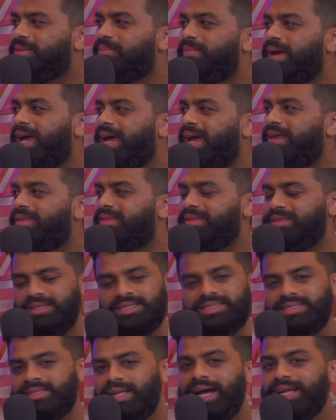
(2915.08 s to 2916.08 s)
the math.
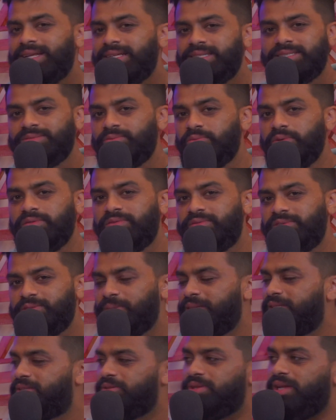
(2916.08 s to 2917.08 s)
It's not. We've
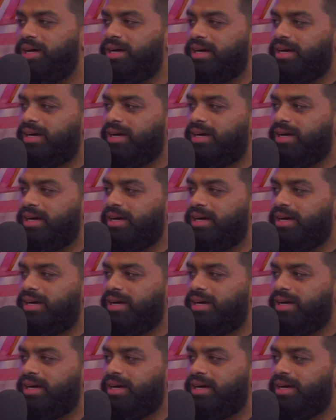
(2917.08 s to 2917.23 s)
spent too